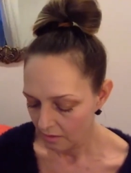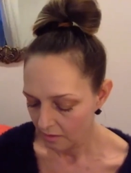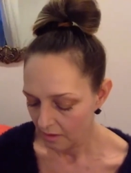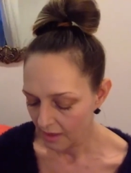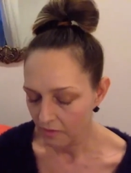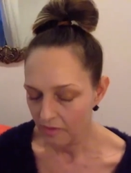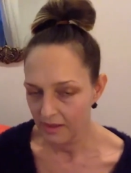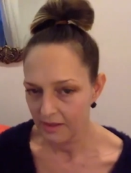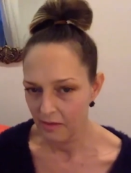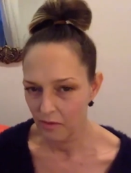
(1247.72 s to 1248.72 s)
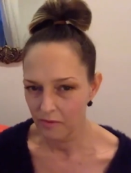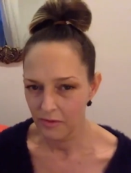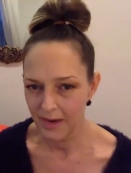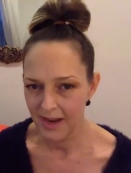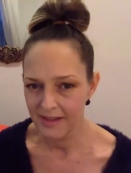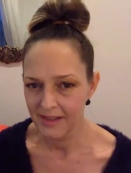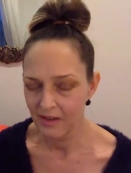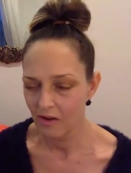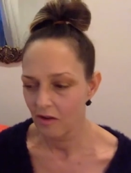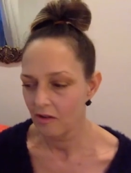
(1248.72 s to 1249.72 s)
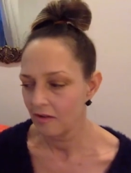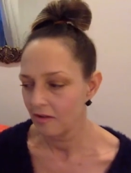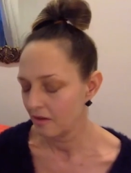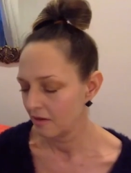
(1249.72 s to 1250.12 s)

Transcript: I don't think that we're overreacting at all.